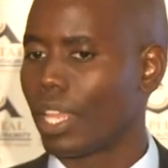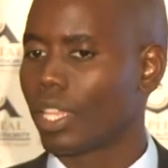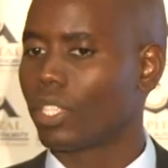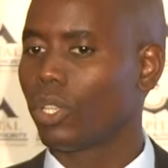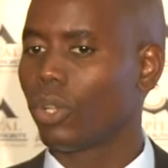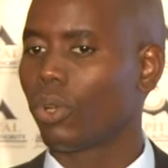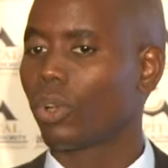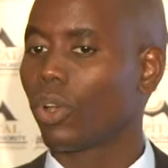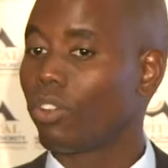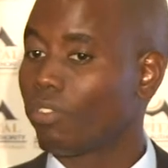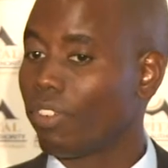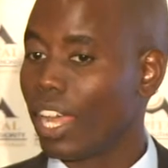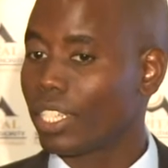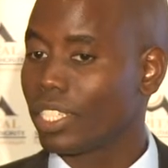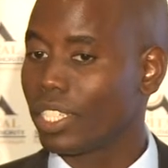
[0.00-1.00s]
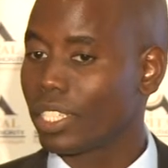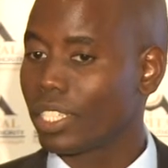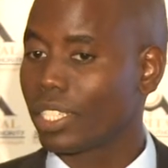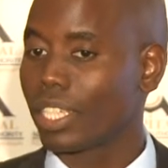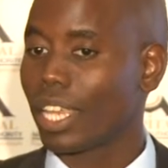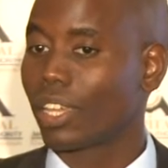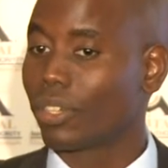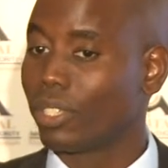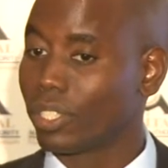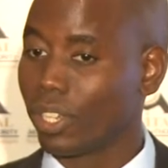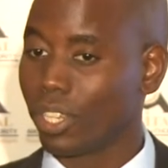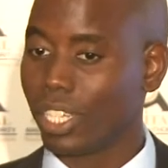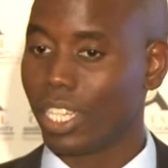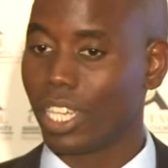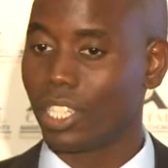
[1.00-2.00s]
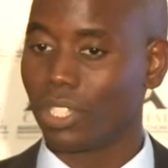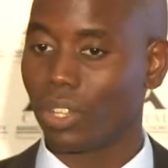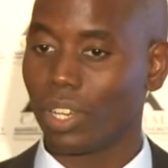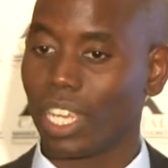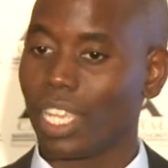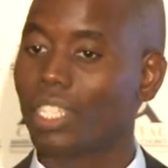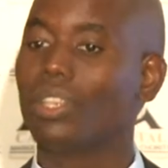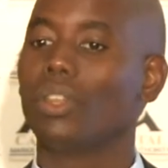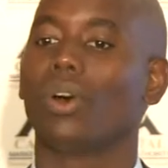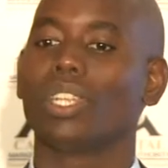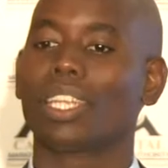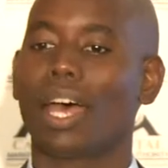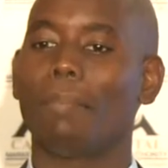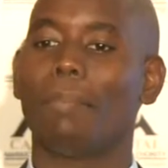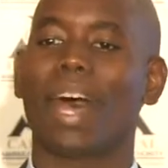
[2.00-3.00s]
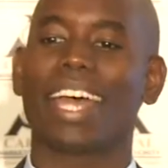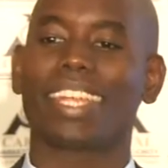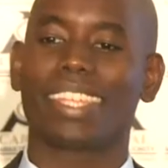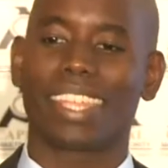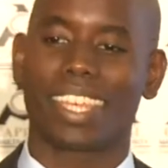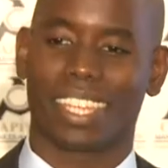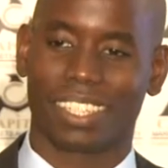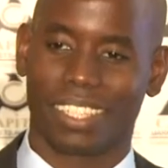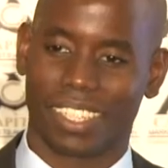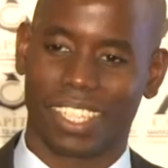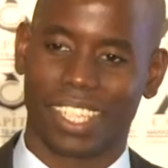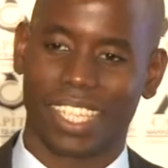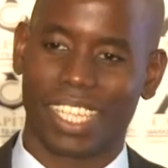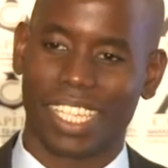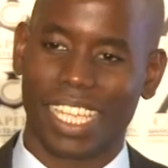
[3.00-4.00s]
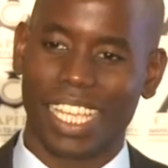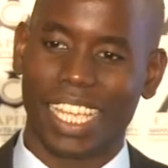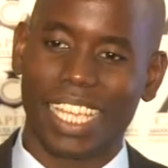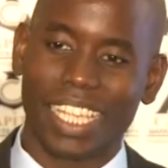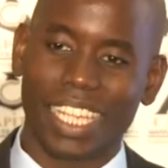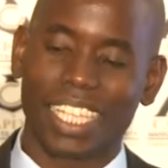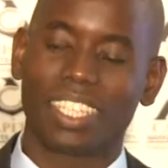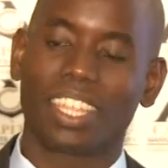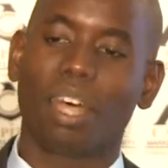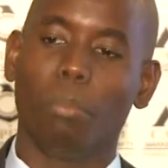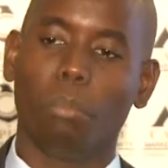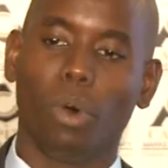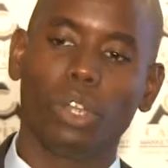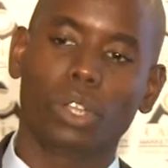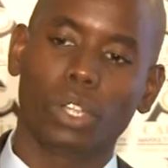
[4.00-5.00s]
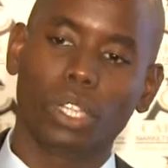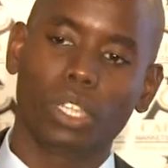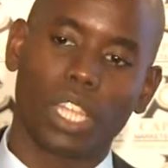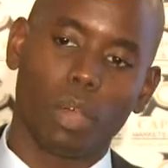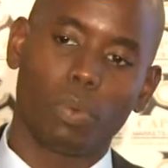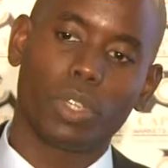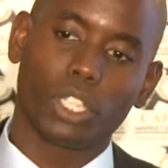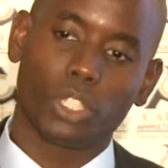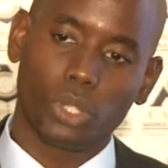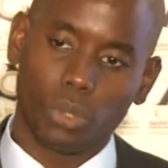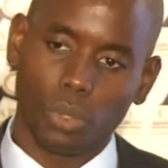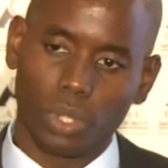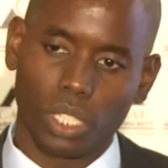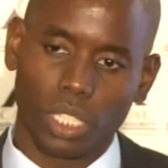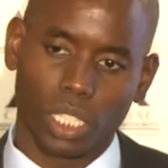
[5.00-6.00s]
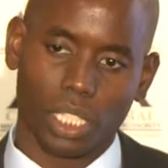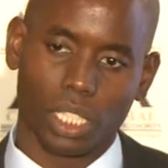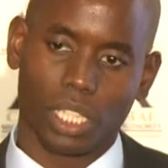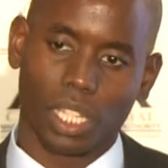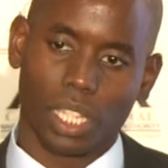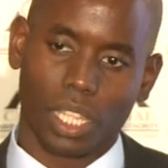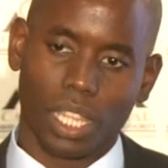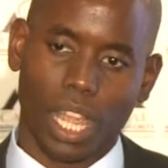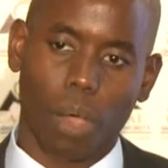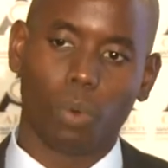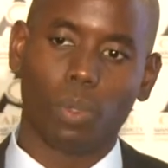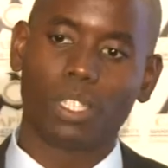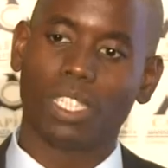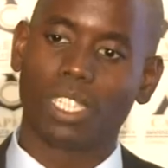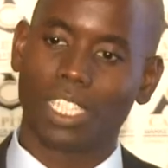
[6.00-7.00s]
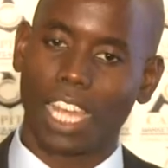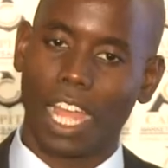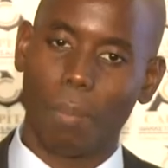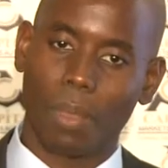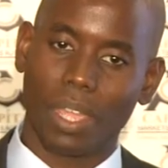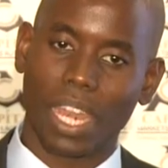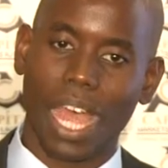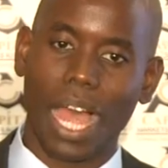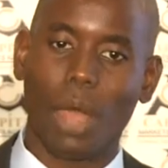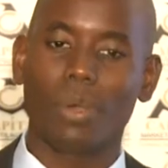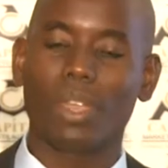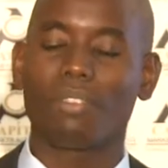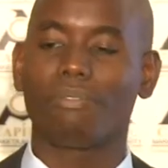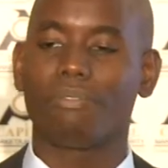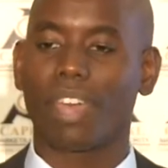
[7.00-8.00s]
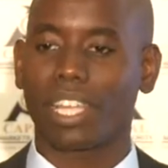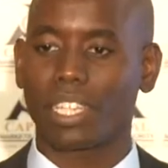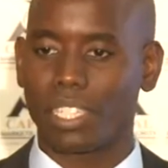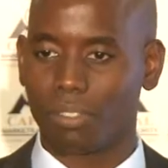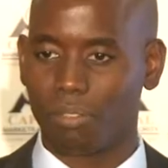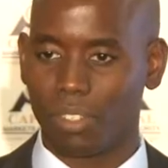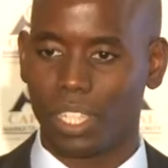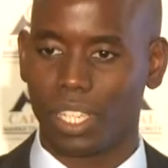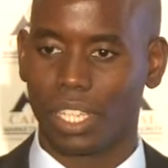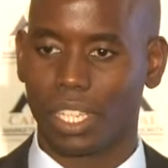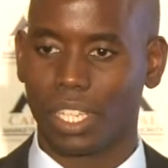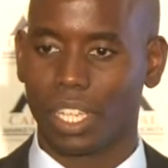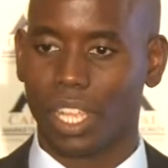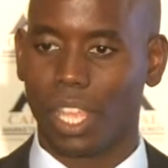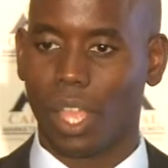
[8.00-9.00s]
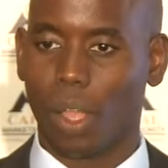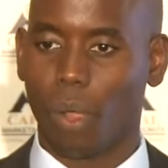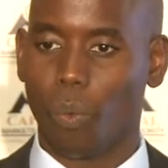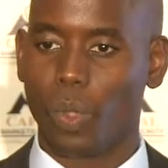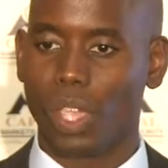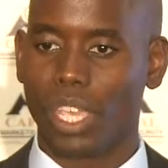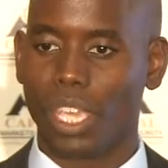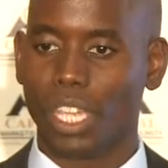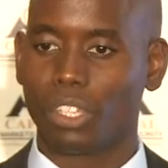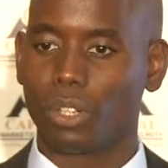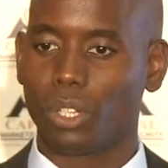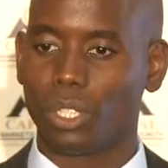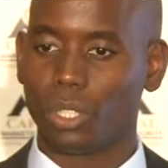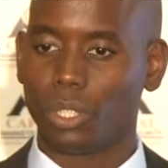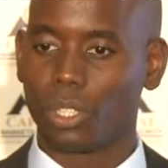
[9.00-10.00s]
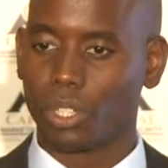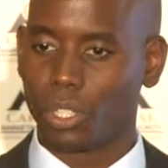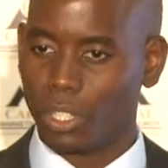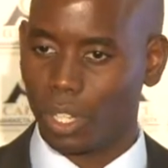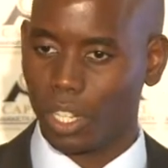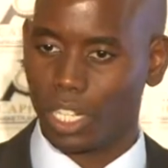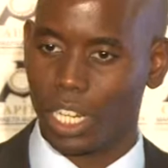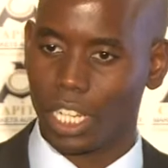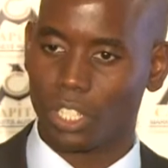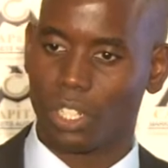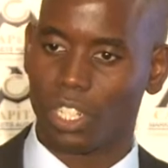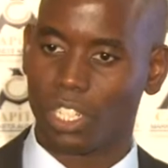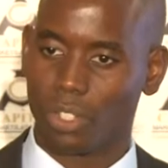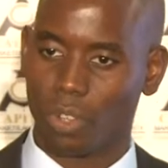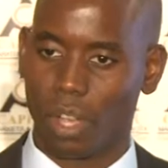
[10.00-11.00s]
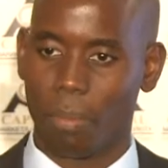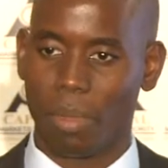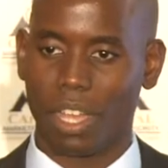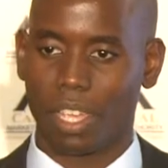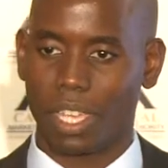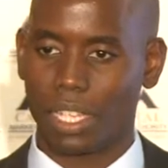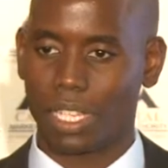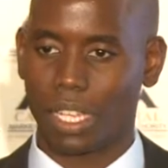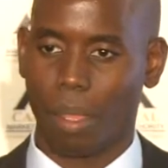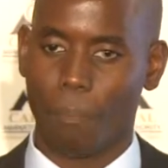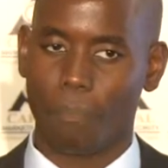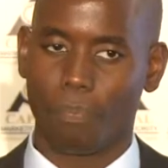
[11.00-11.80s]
So convergence and consolidation is not a bad thing. It is the model that we choose that will determine how effectively we introduce consolidation into our market.